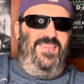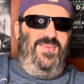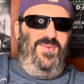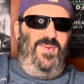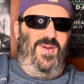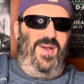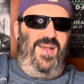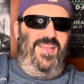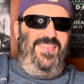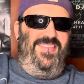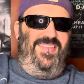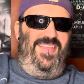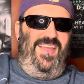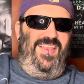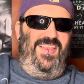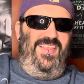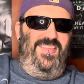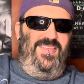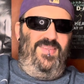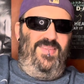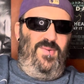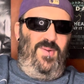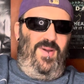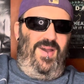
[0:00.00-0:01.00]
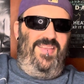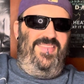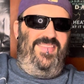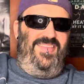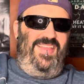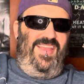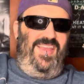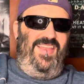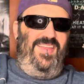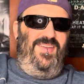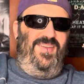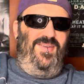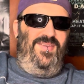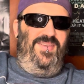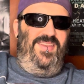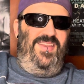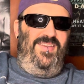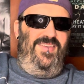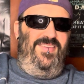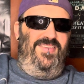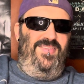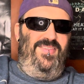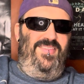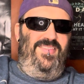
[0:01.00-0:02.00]
or
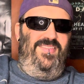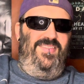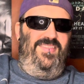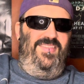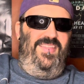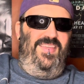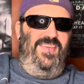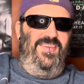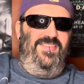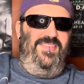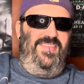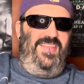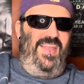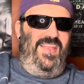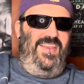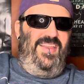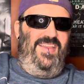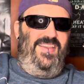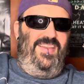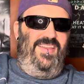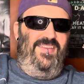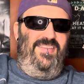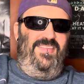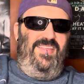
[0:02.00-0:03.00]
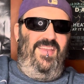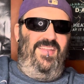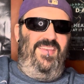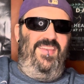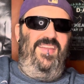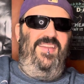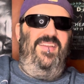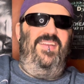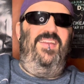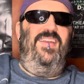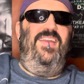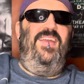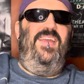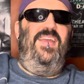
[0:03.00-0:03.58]
kneel standing.